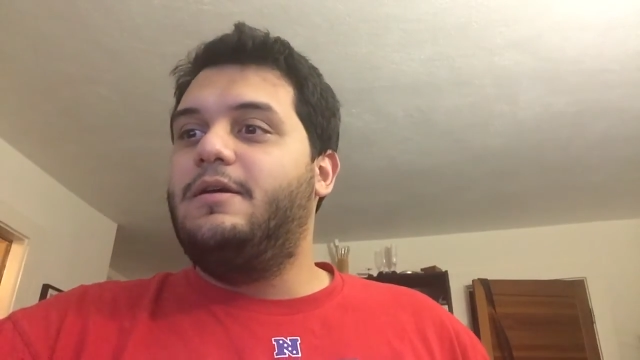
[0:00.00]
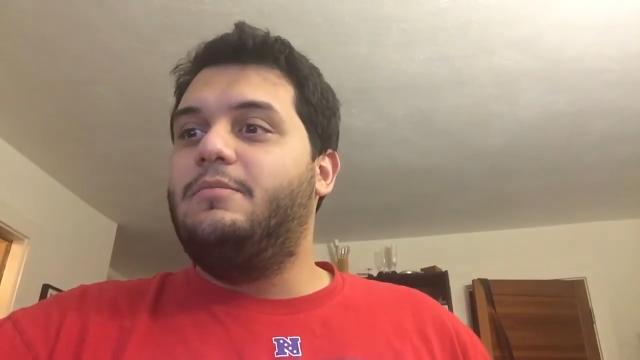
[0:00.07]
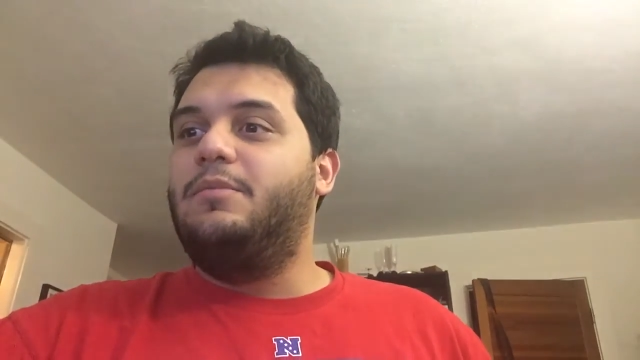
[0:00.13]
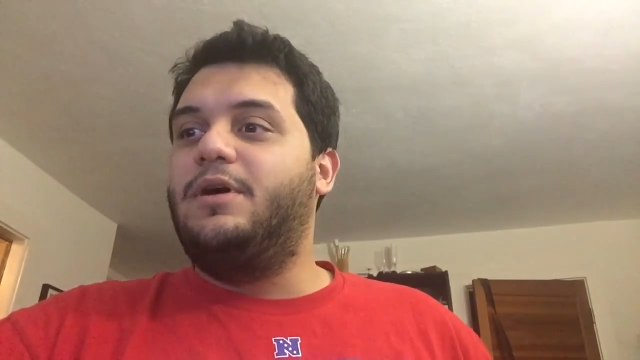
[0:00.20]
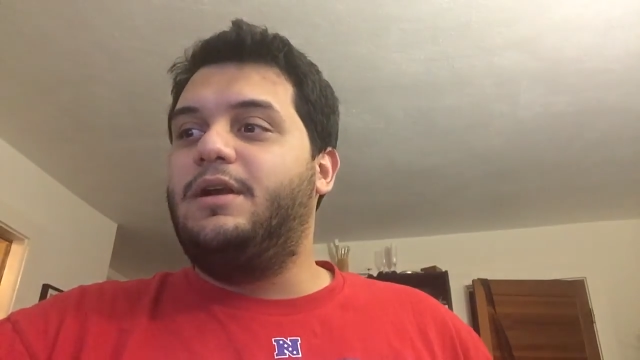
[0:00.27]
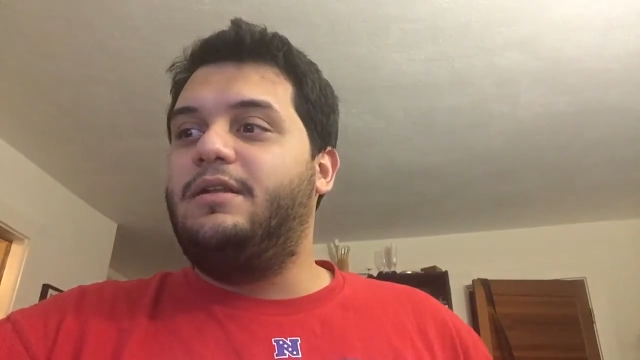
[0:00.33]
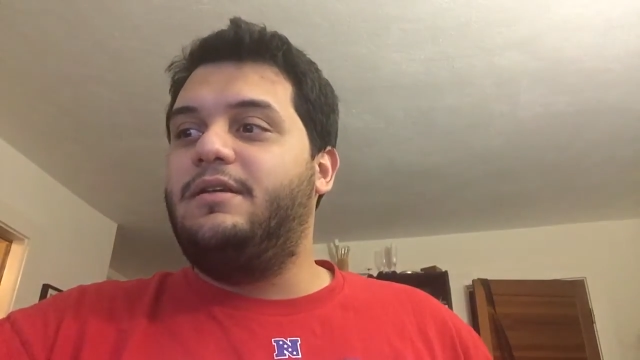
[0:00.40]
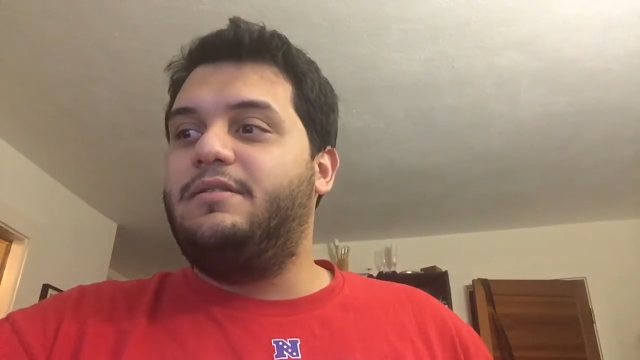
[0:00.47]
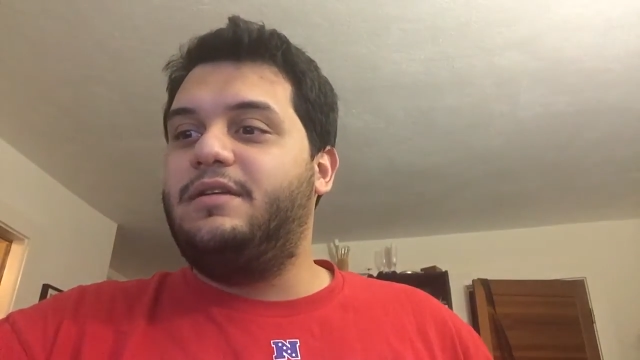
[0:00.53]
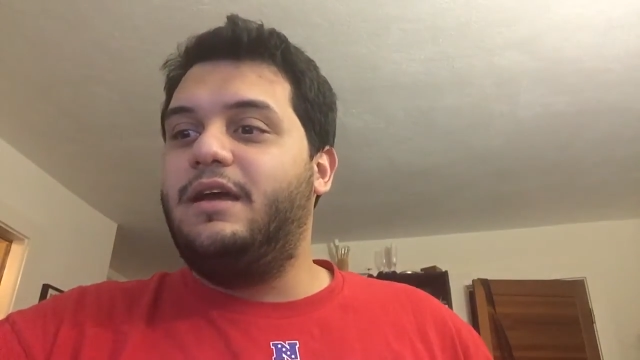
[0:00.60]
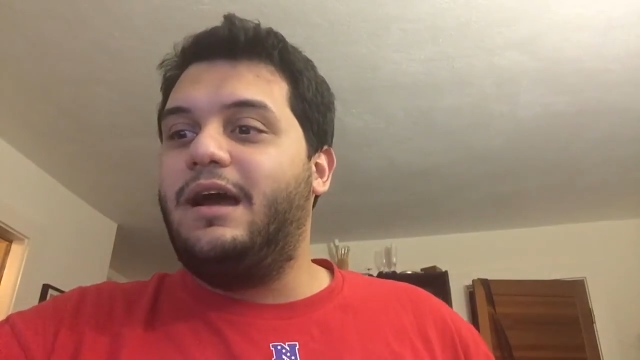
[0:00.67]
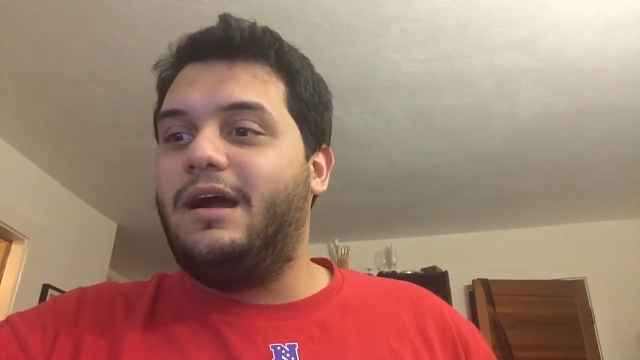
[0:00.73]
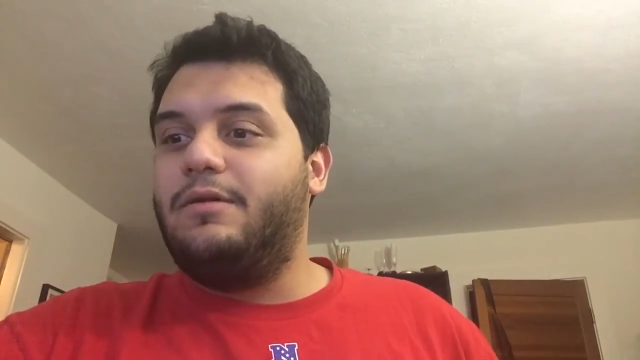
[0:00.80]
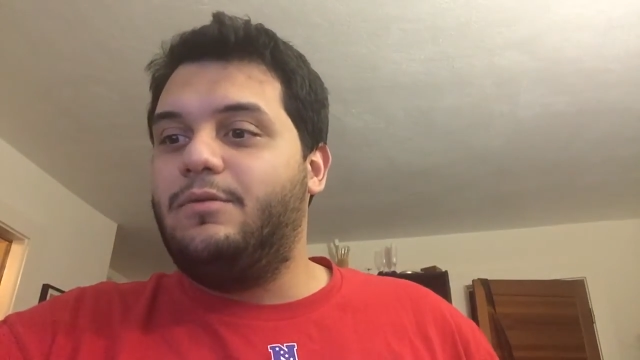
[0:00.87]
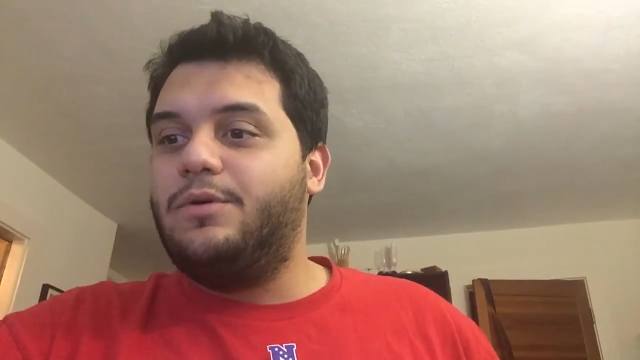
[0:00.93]
But in the
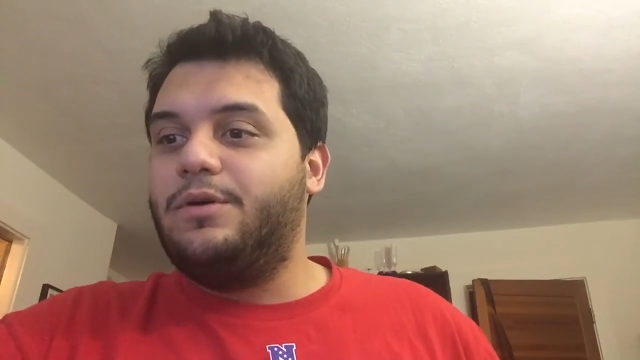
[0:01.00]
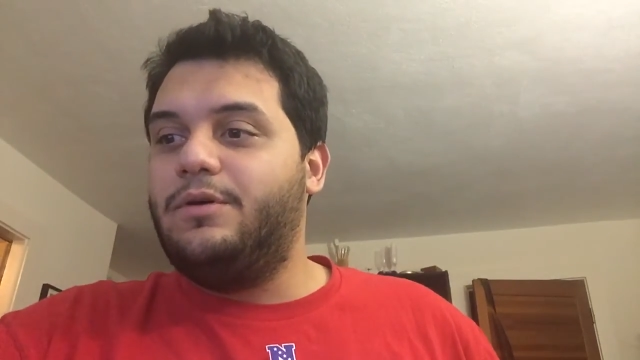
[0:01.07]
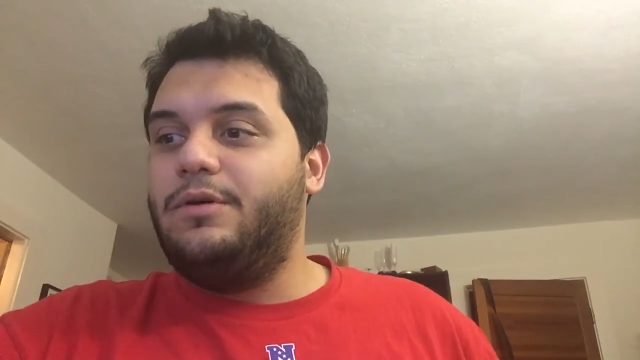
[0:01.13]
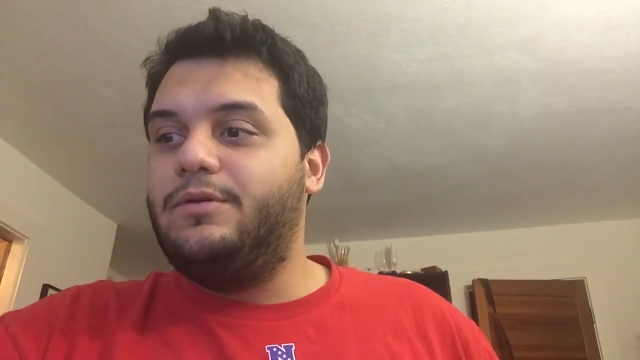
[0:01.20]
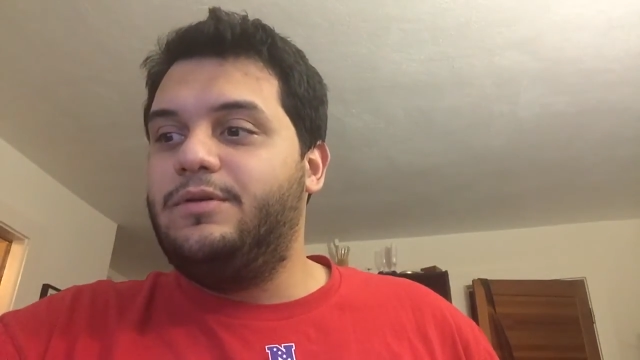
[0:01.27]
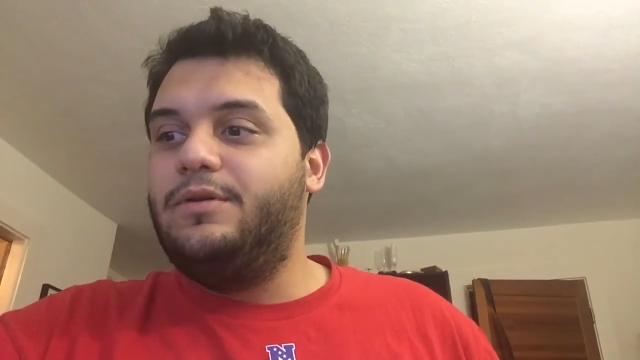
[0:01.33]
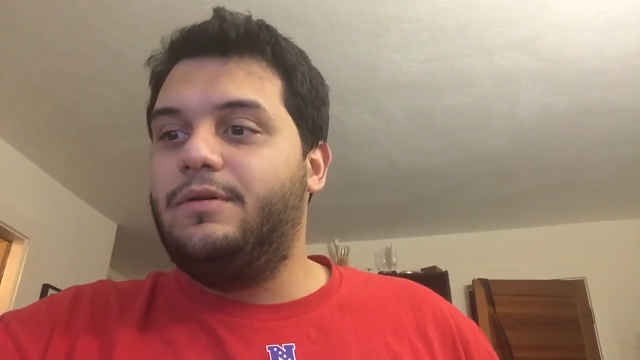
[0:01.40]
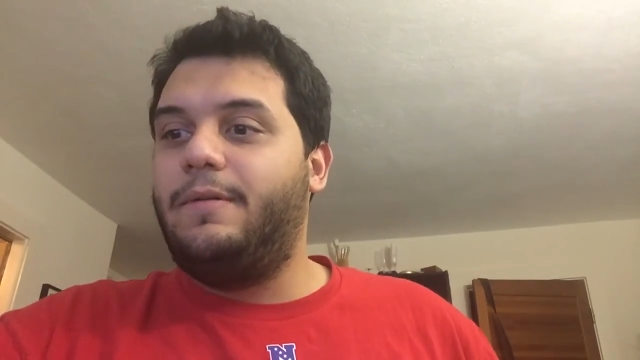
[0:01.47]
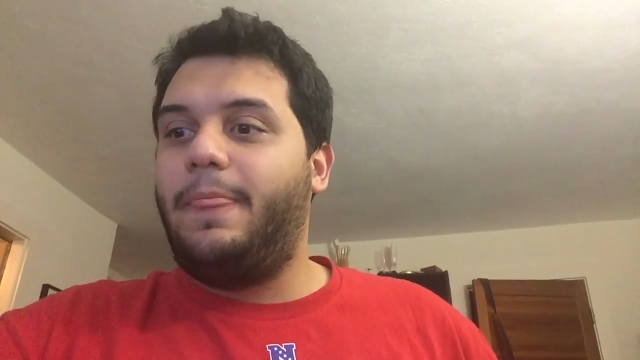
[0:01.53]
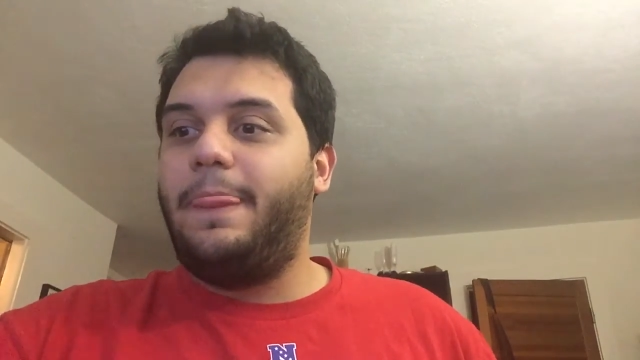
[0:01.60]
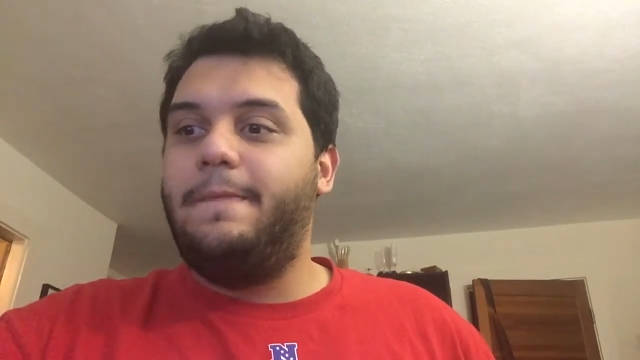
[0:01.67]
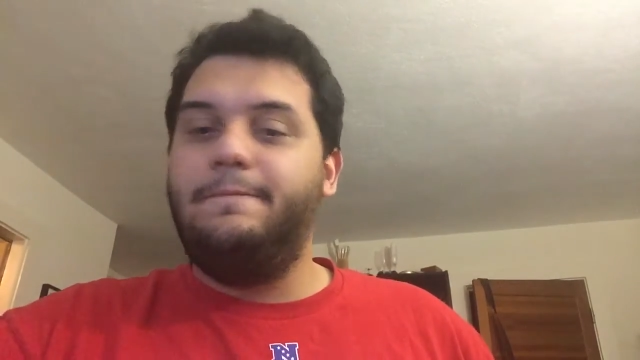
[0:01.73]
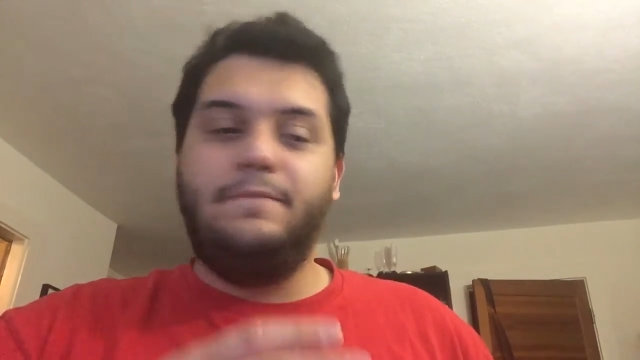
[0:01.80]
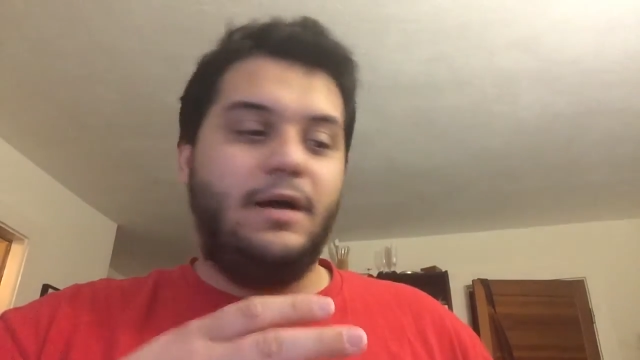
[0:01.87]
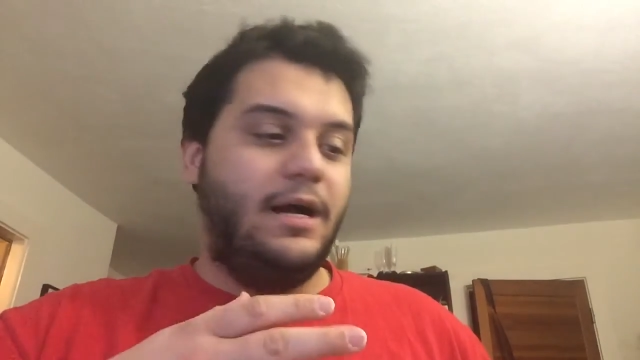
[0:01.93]
cigar world,
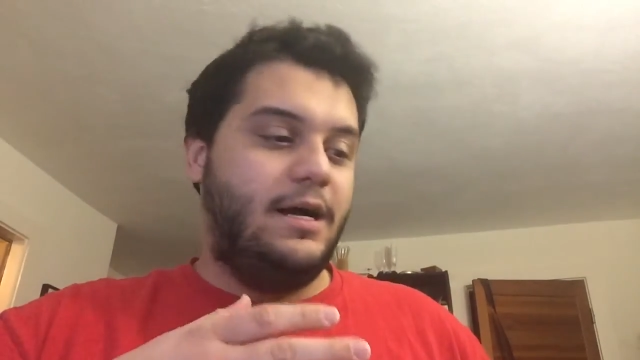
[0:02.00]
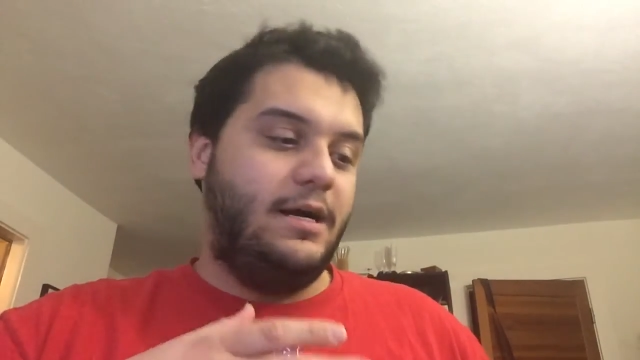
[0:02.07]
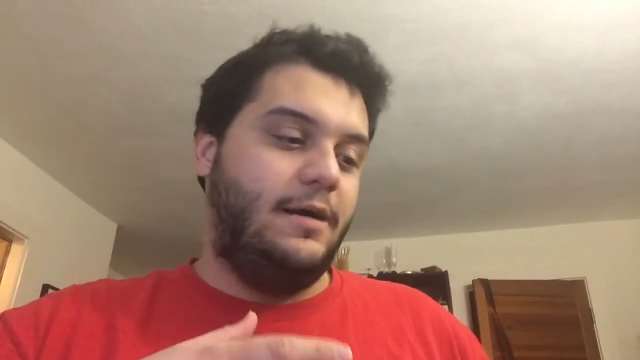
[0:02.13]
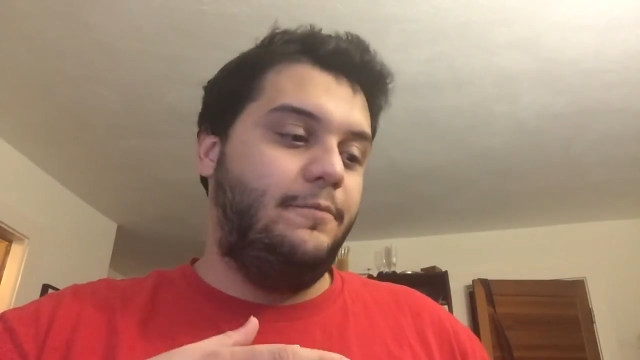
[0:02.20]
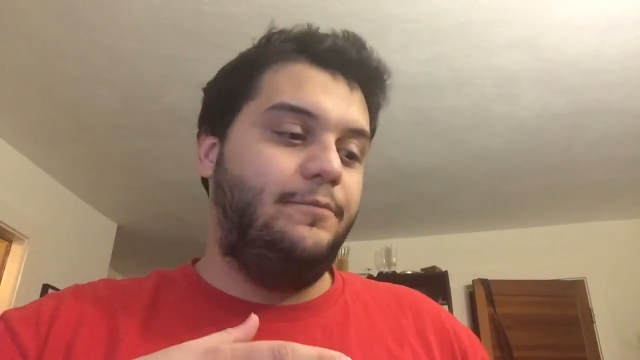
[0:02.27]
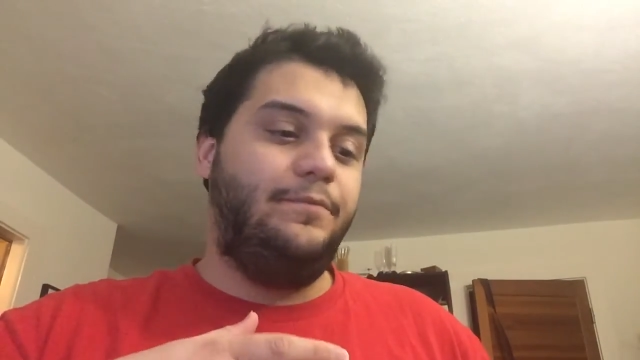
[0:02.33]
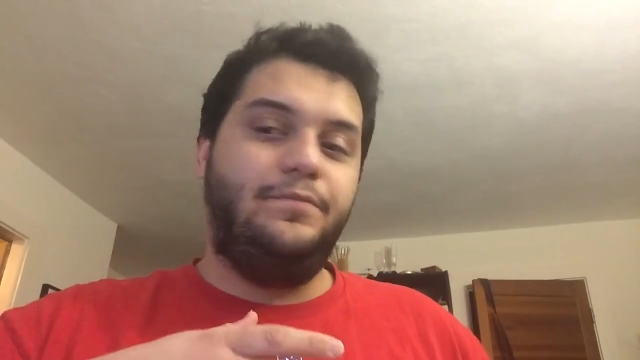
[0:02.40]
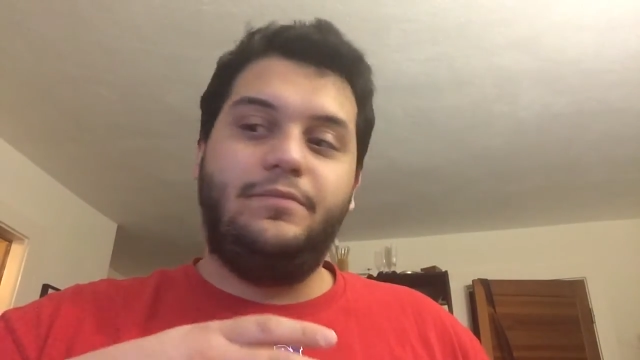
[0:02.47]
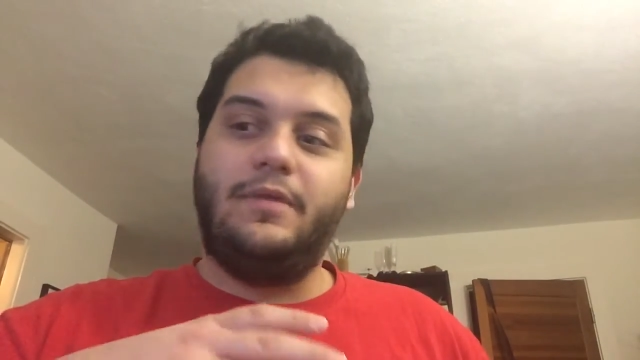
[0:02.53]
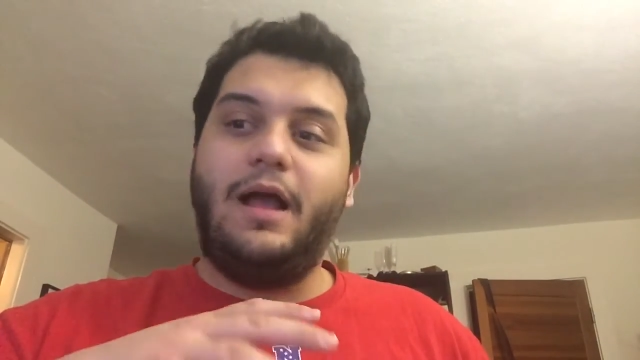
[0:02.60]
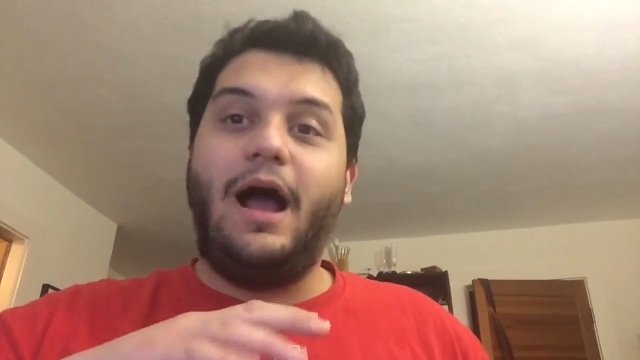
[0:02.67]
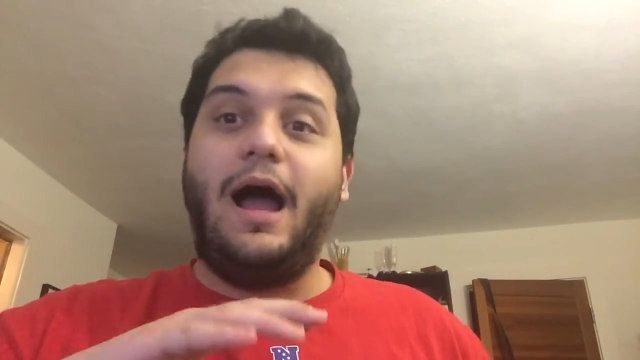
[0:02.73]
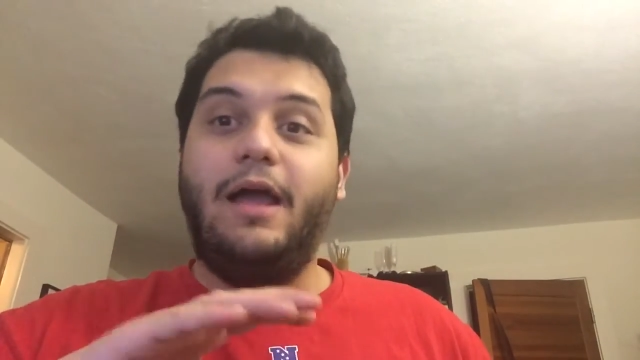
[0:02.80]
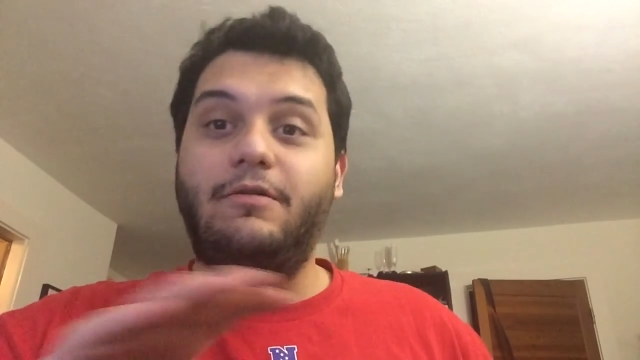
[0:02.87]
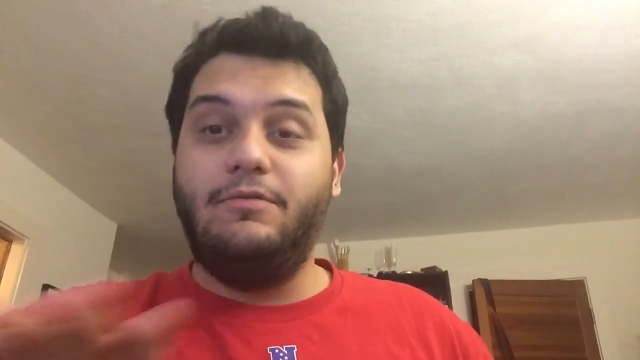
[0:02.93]
I